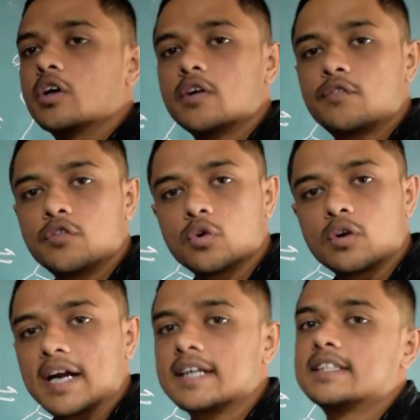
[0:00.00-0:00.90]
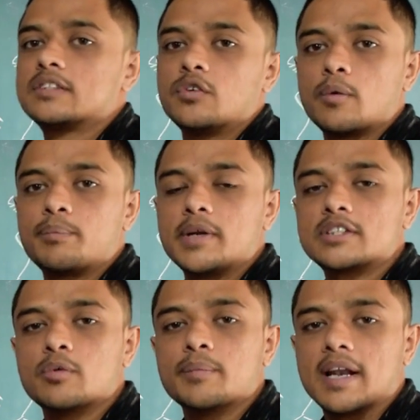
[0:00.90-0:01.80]
If you like this video,
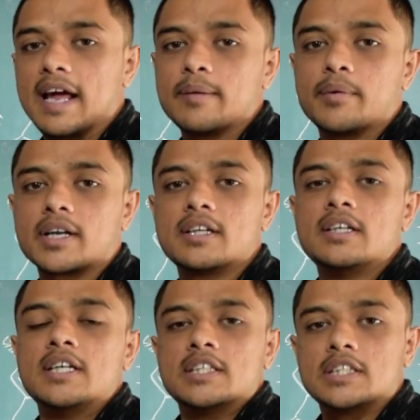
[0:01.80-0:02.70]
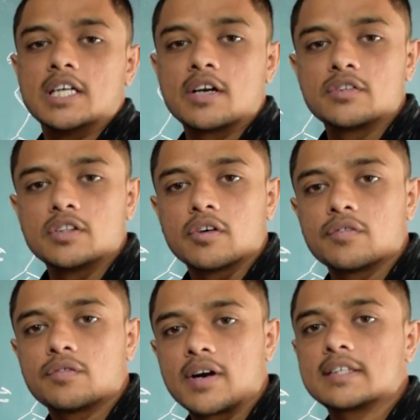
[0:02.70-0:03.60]
please give me a like button, share with your
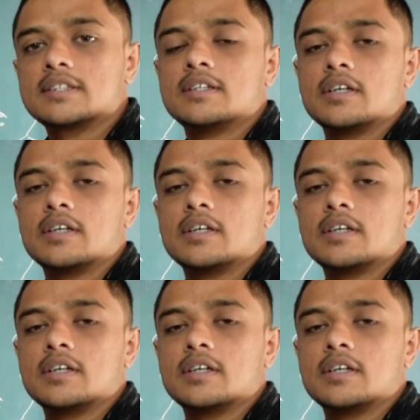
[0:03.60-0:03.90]
friends.